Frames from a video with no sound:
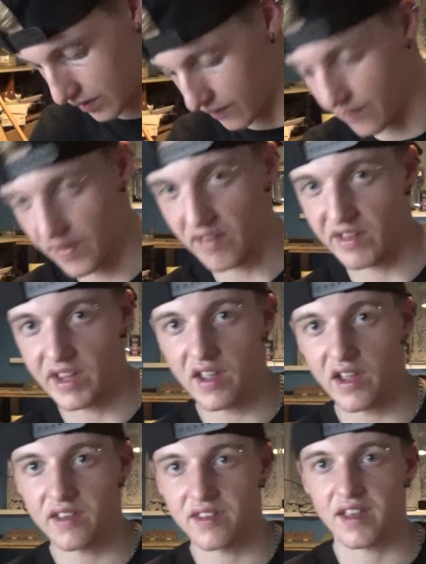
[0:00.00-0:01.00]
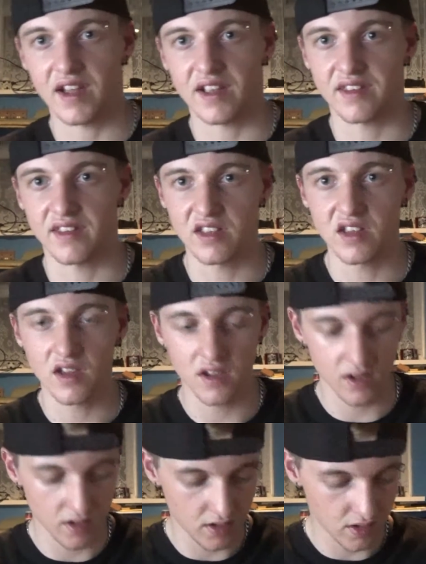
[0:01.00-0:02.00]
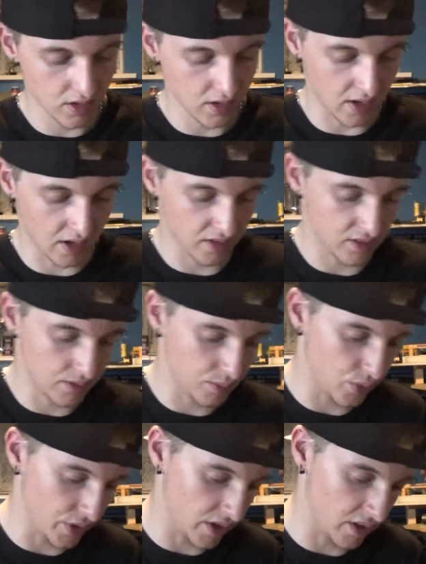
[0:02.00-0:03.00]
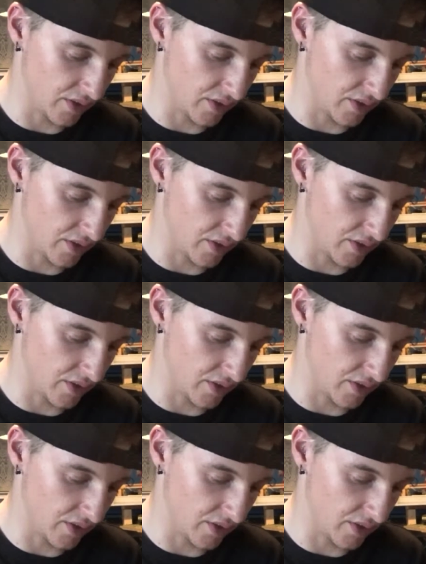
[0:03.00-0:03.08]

very tatty at some point in the